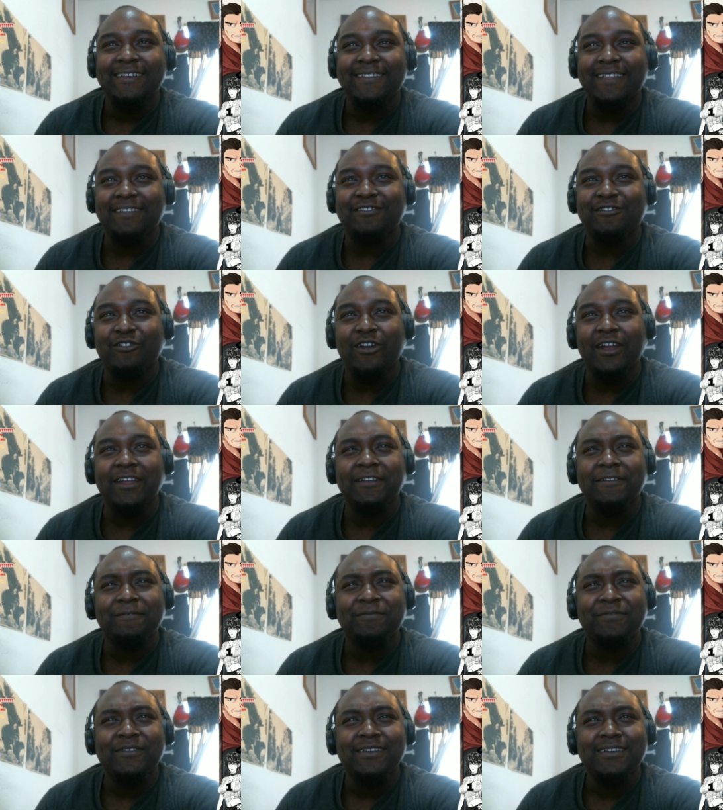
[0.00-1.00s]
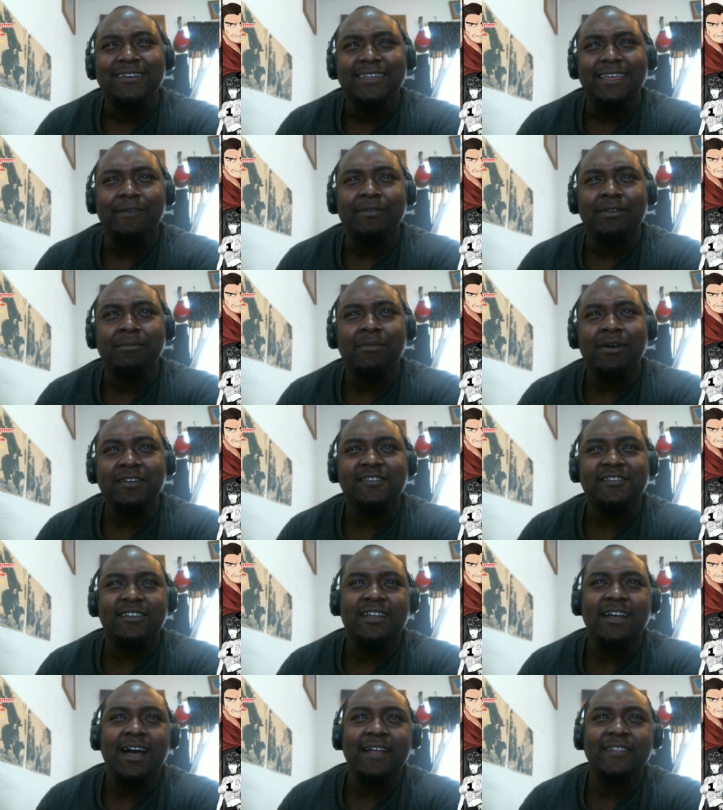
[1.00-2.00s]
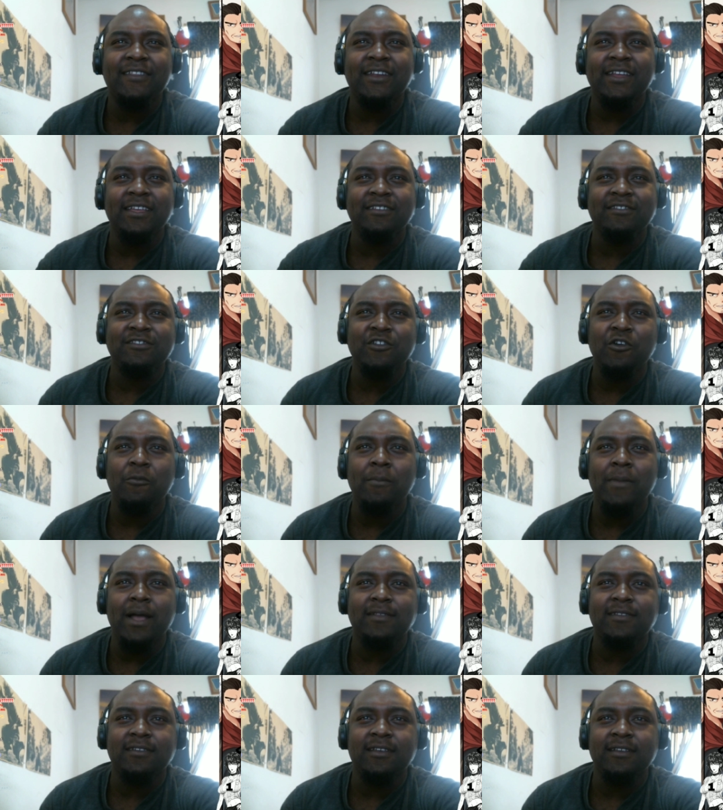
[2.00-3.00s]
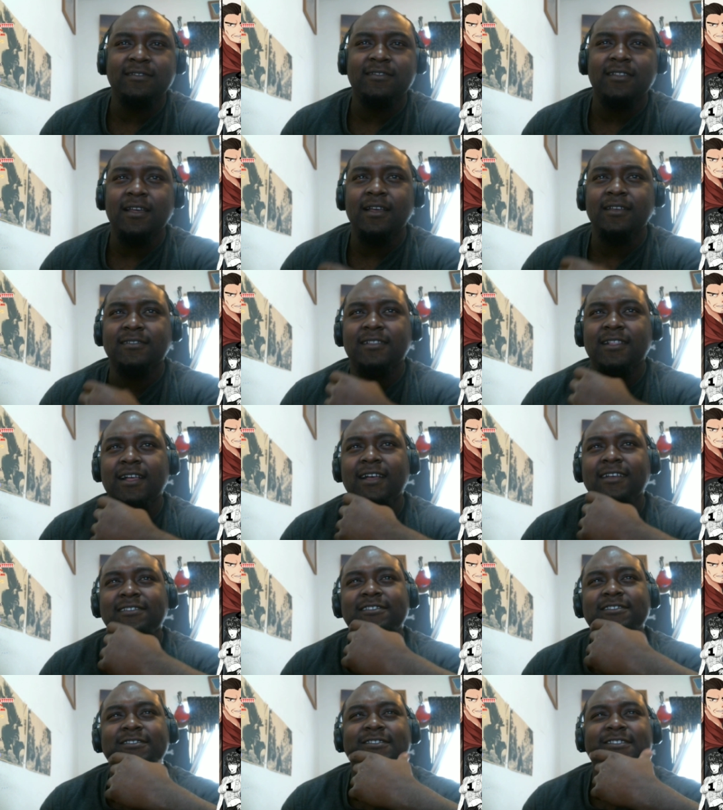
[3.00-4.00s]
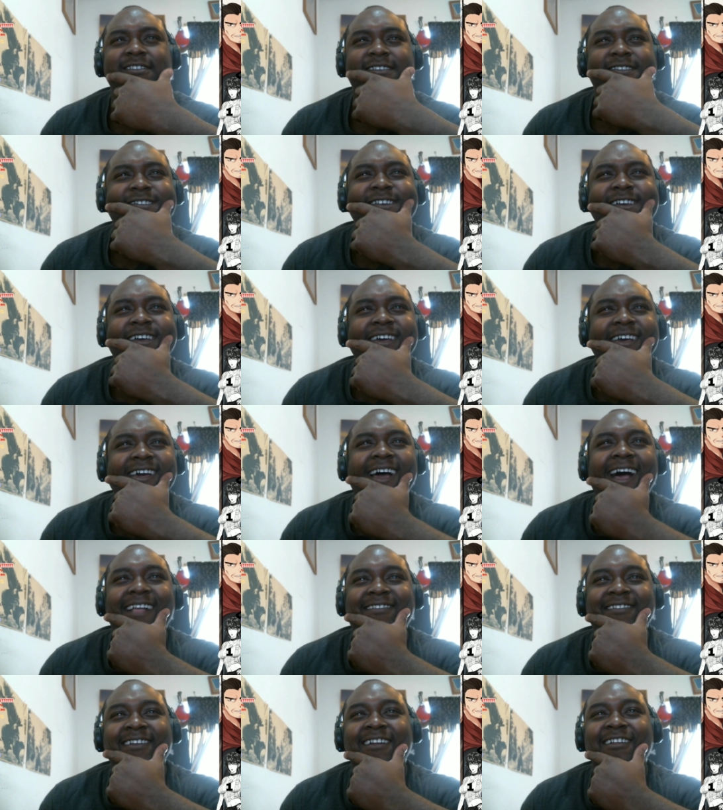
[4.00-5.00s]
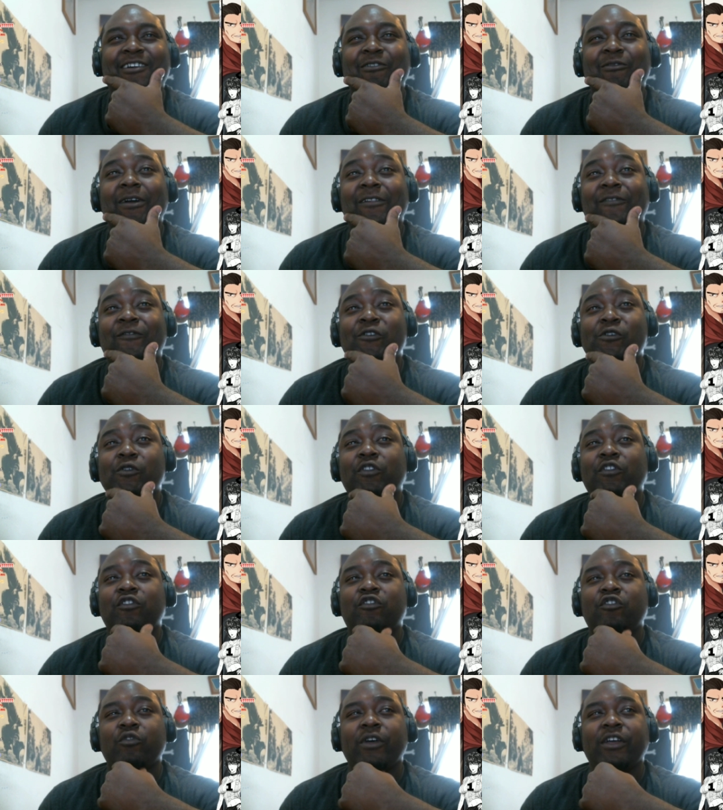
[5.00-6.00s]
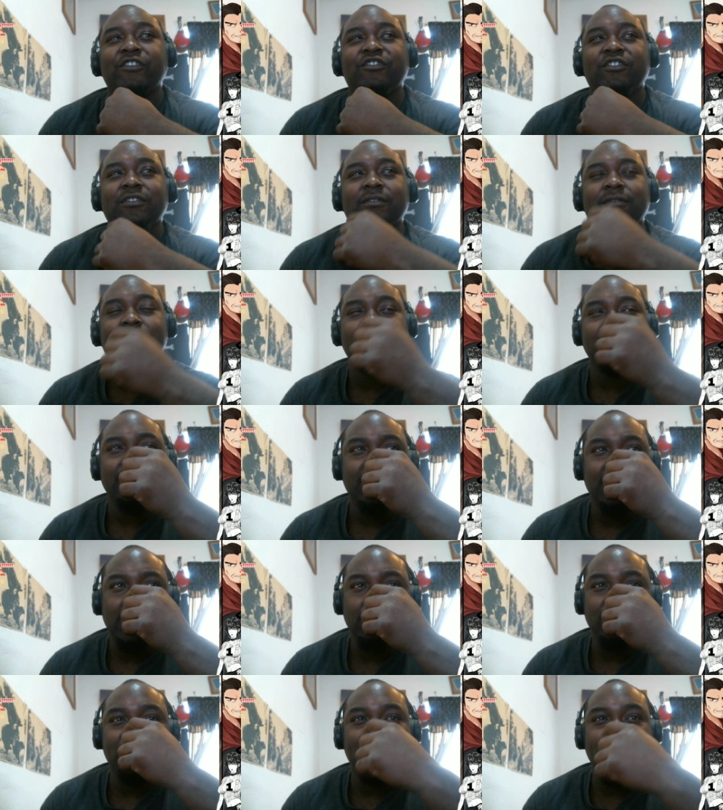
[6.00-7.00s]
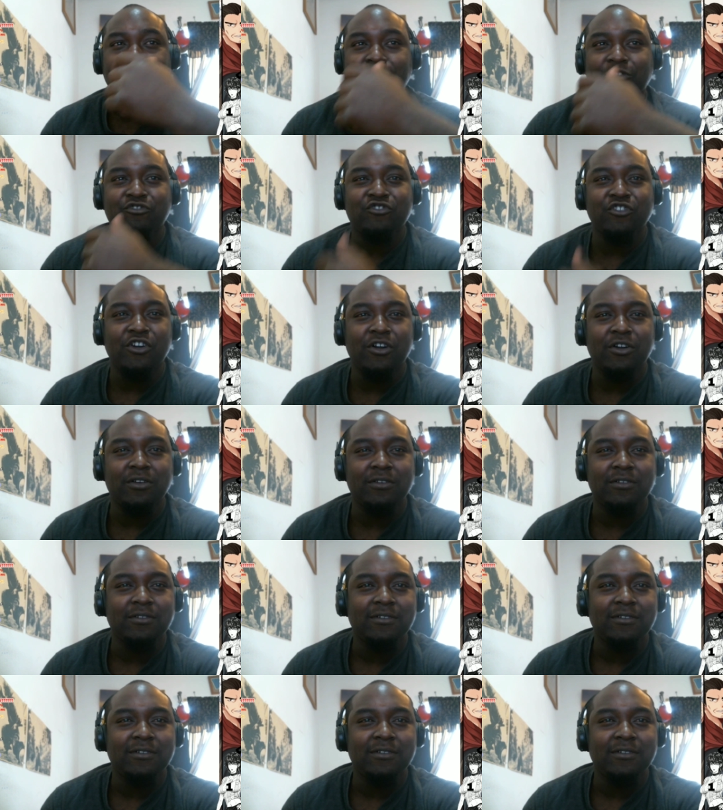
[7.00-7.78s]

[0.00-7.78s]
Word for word: That's great. Even a monster cadre is no match against the S-Class. That's an incorrect view of the situation. It was very strong.